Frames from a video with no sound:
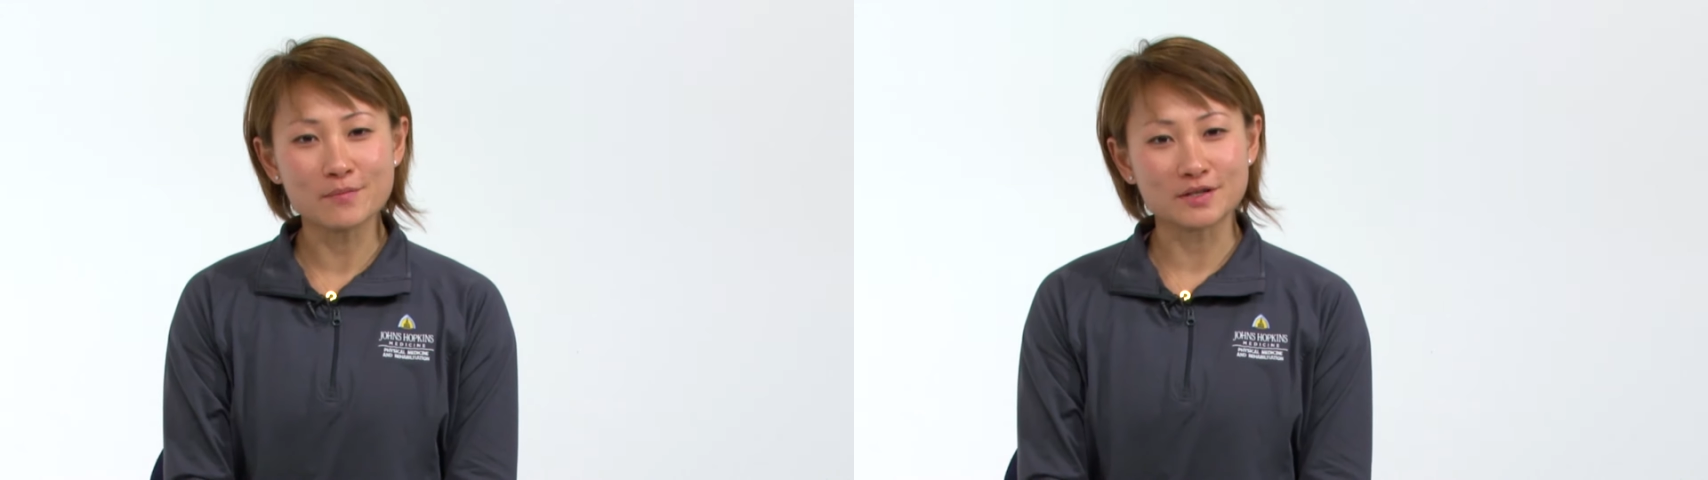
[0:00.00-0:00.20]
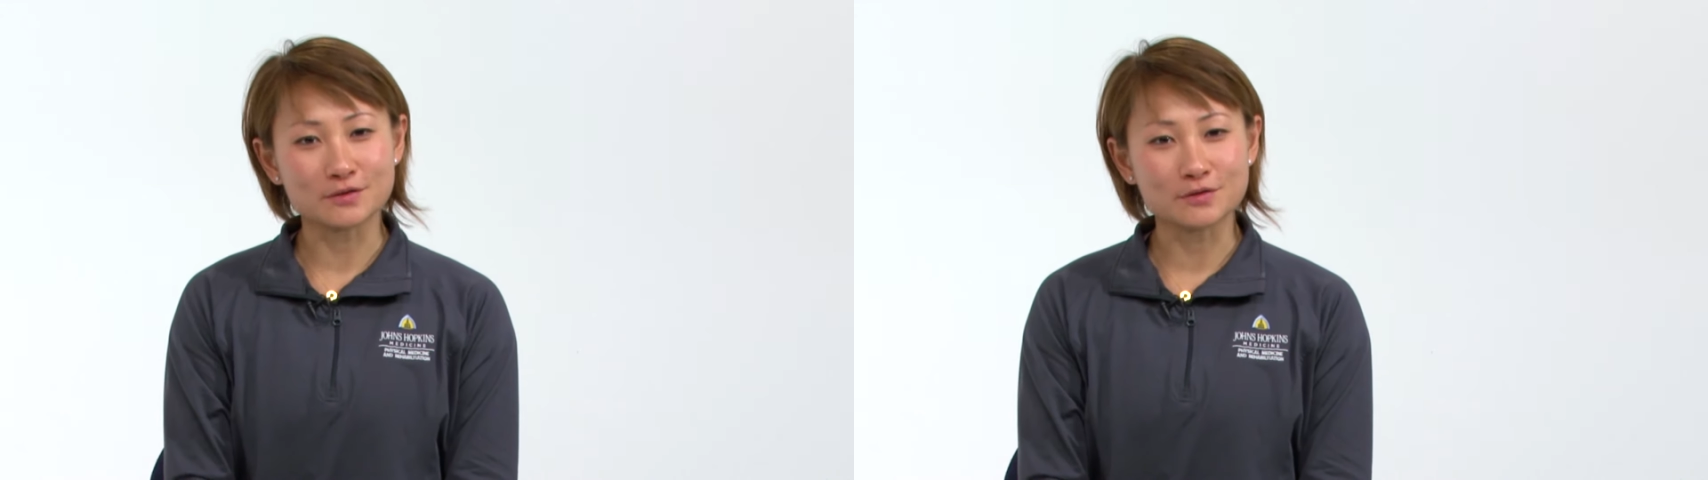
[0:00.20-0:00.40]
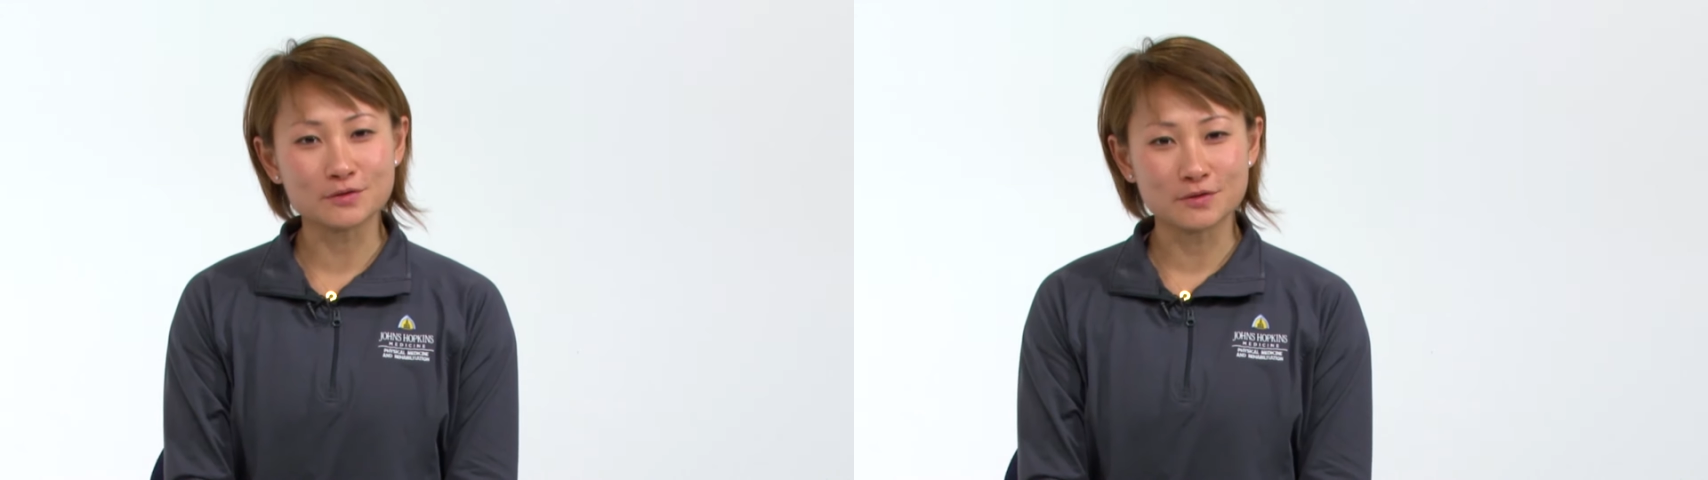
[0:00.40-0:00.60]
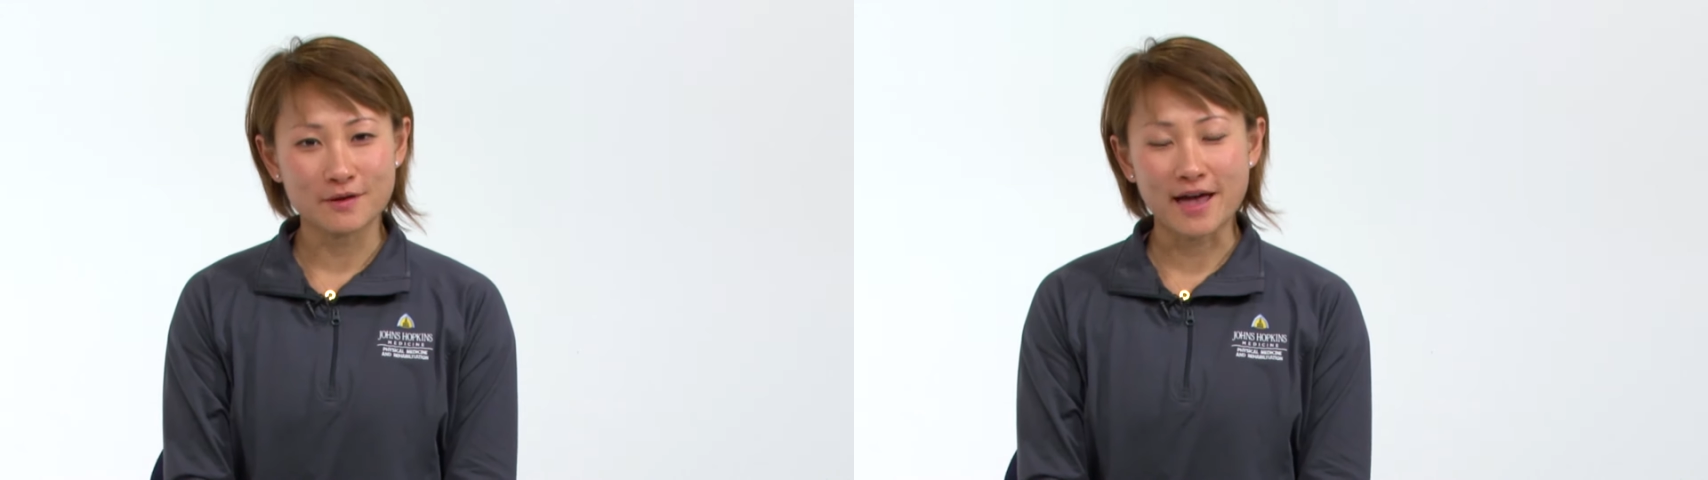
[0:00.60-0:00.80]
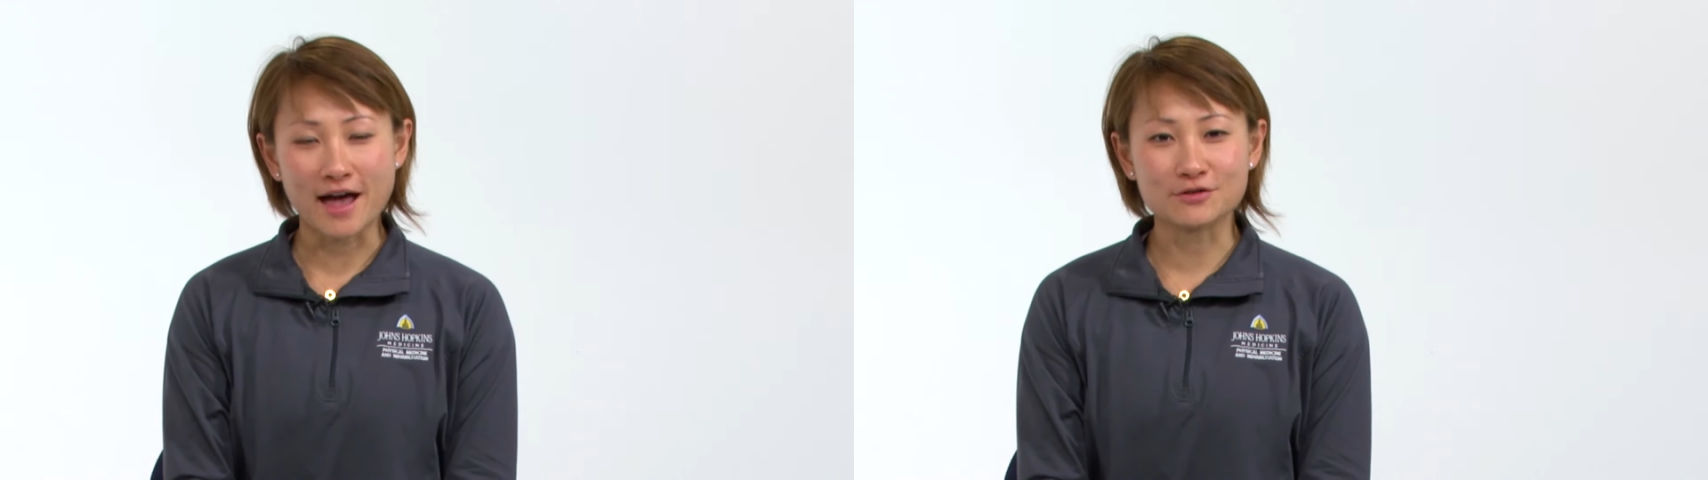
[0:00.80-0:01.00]
muscles
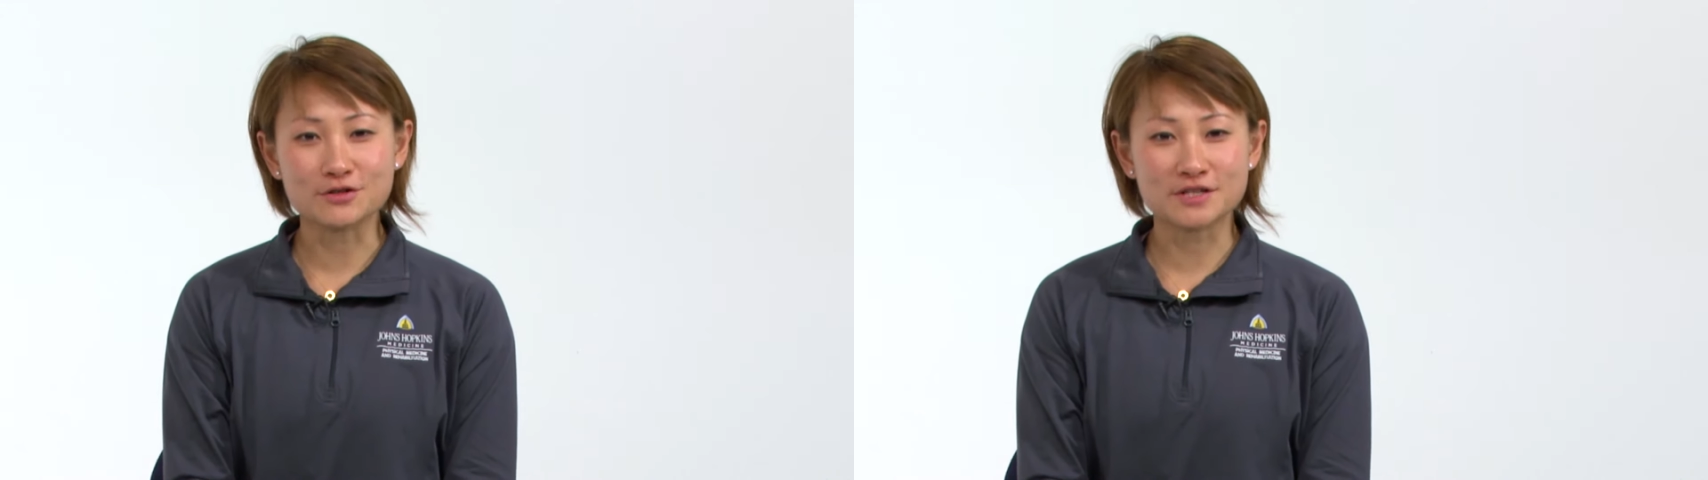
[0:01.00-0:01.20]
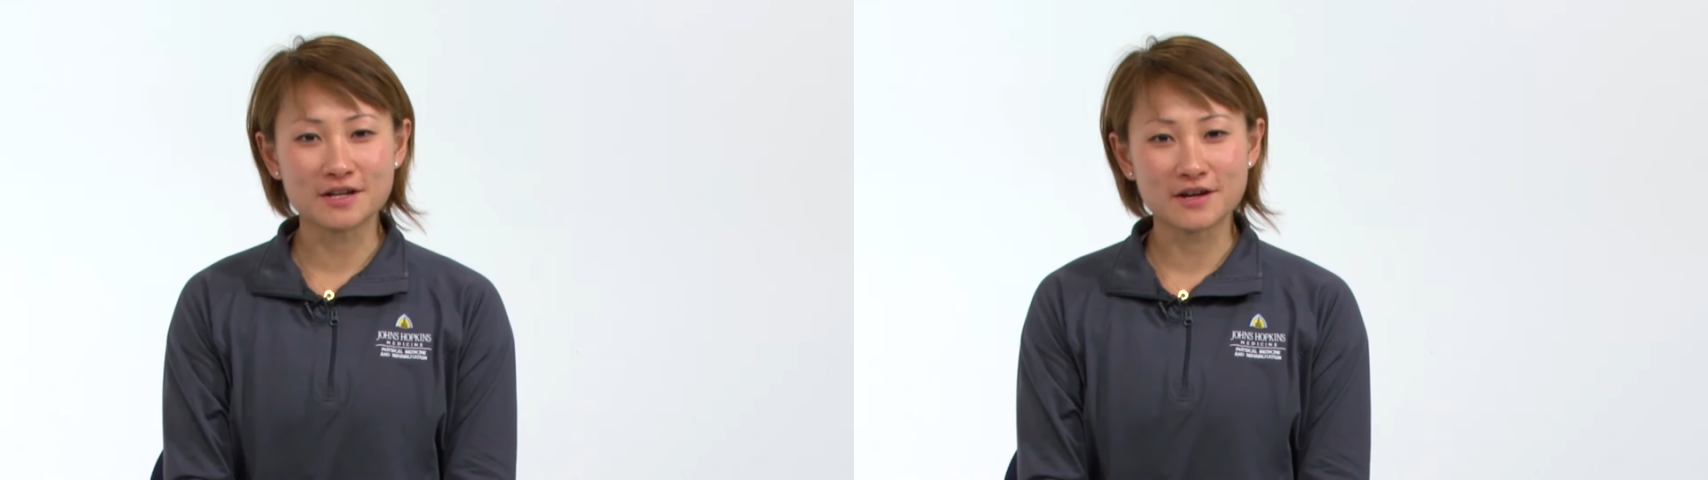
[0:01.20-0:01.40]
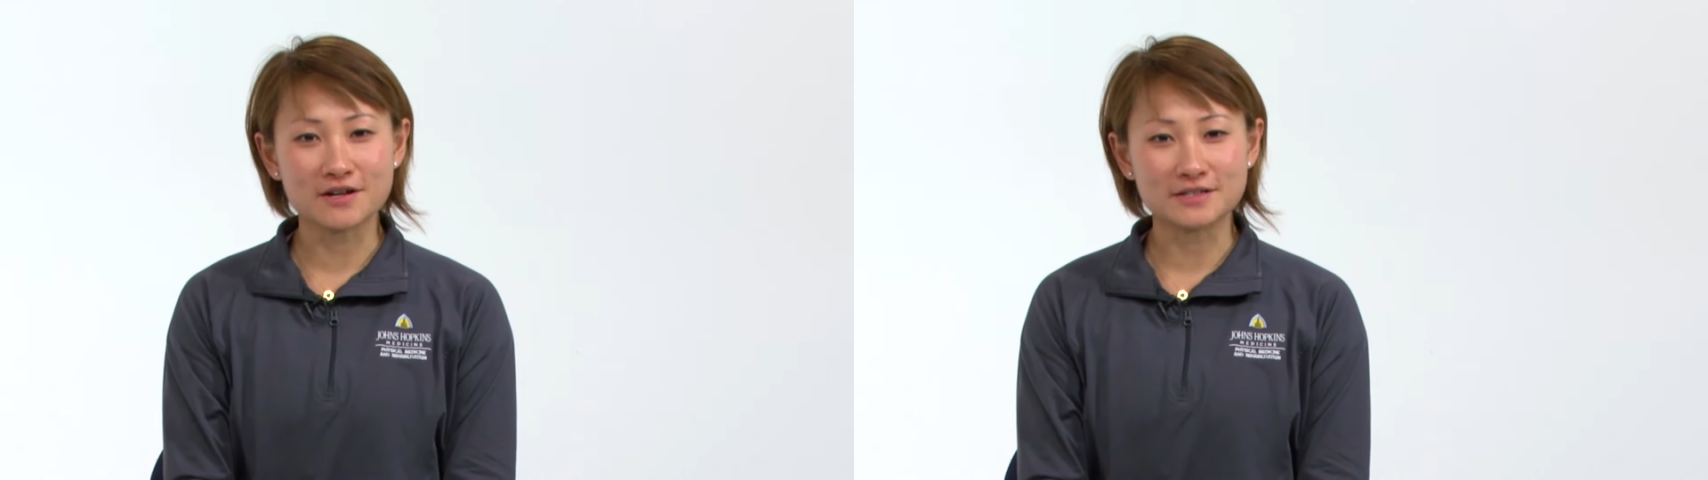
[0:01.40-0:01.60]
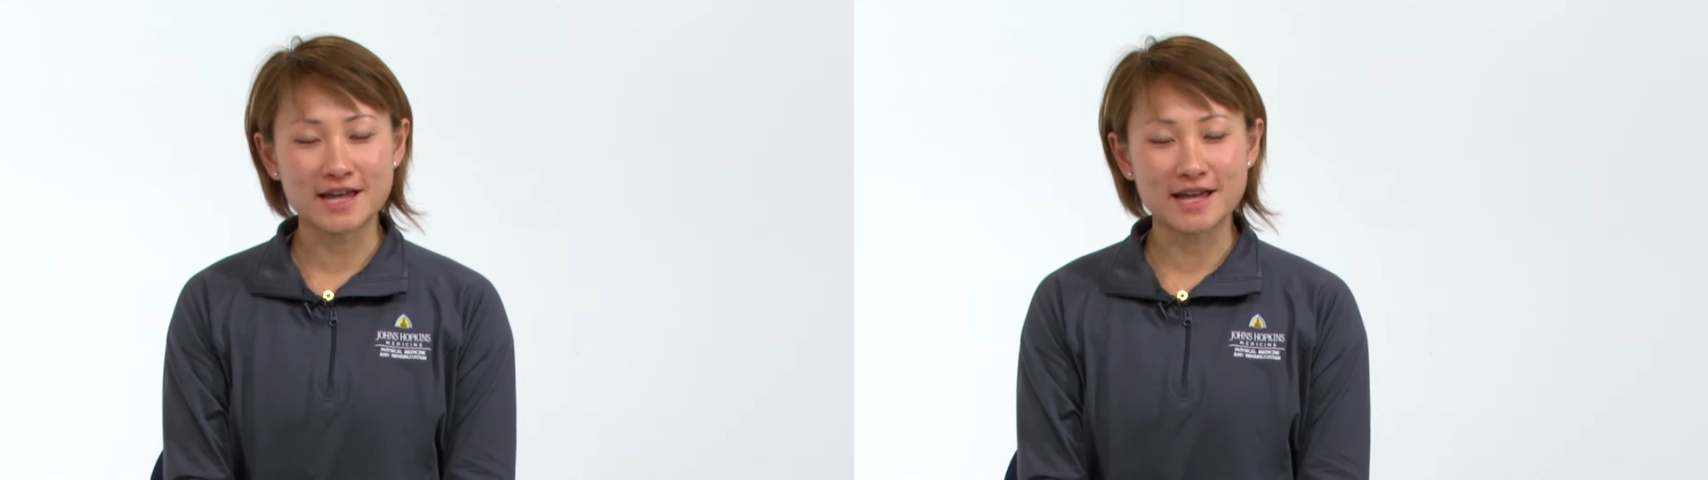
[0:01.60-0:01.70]
after sitting all